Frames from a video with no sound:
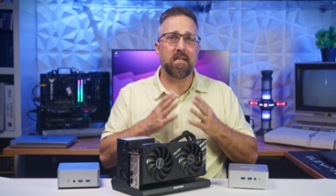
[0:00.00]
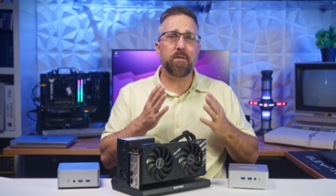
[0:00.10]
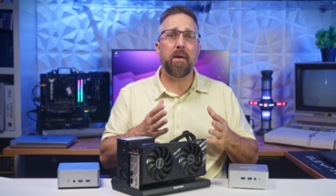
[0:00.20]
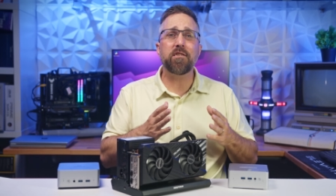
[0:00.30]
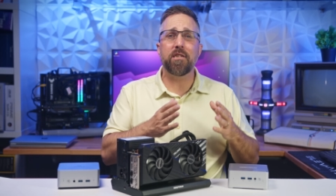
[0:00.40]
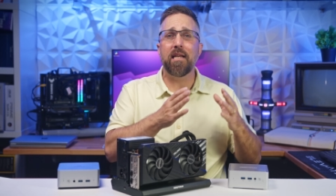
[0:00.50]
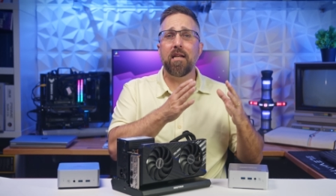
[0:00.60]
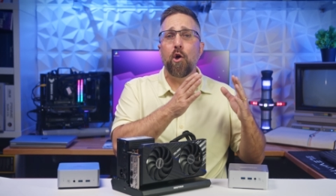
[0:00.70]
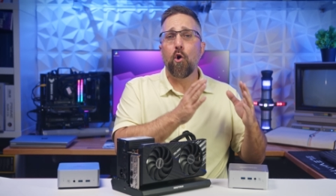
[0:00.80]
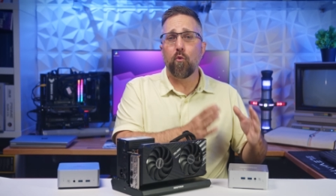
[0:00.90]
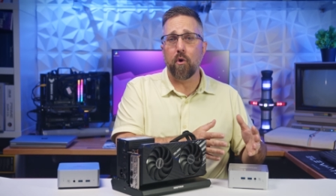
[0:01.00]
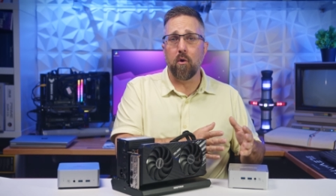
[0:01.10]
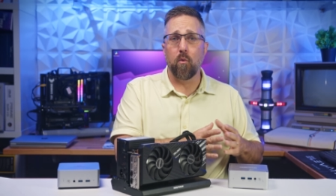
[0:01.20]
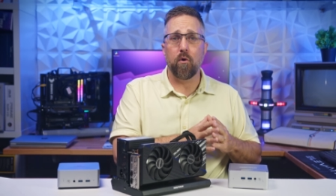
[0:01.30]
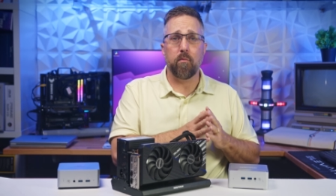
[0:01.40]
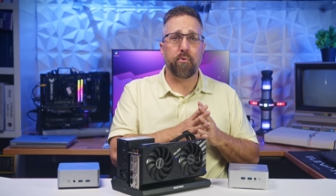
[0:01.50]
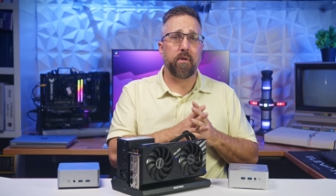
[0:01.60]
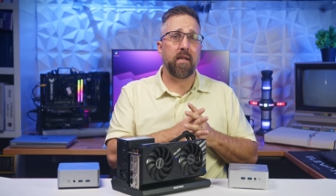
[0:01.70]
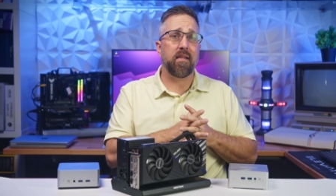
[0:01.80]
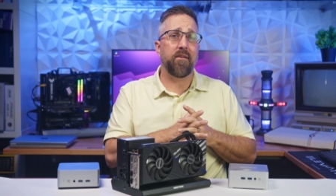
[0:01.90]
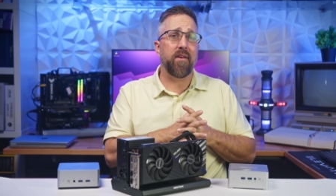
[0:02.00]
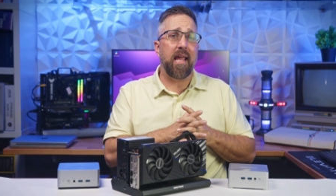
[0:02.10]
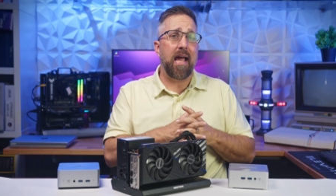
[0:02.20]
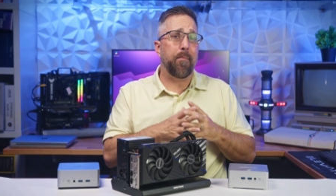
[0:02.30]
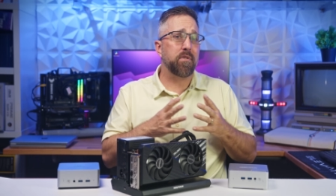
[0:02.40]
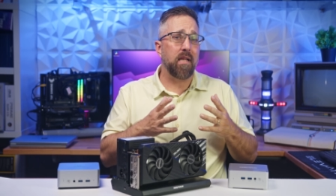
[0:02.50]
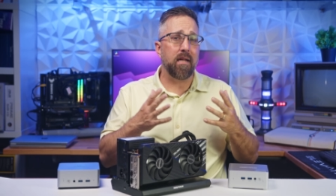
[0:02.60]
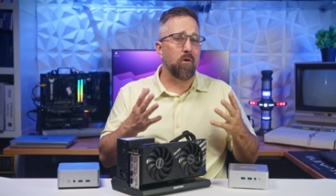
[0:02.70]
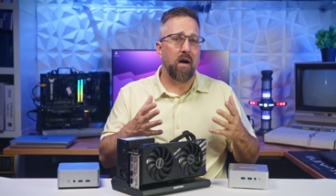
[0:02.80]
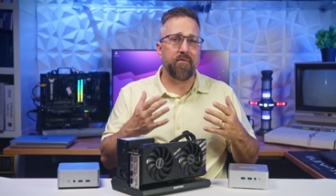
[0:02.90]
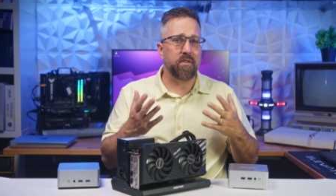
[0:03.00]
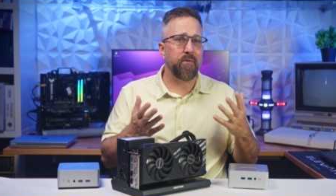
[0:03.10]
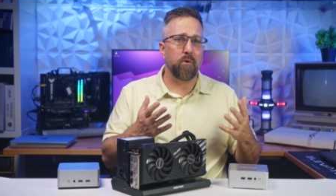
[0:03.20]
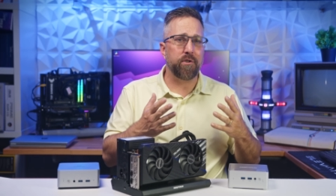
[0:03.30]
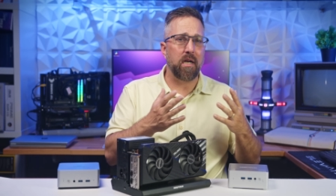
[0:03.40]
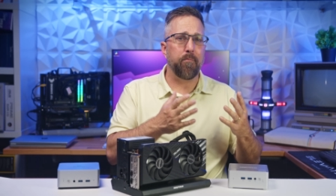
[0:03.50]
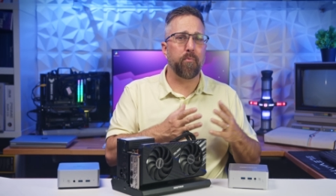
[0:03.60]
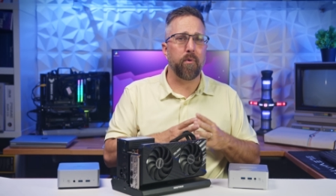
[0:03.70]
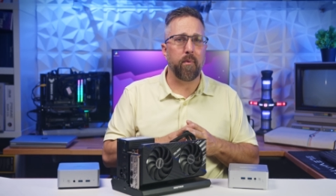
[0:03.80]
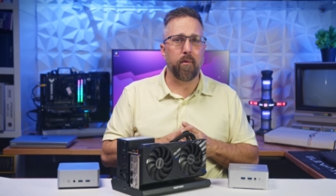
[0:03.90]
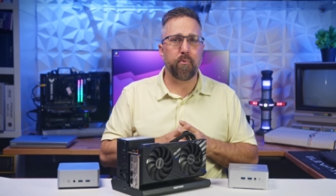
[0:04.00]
especially in real-world productivity apps like Office, Photoshop, and Premiere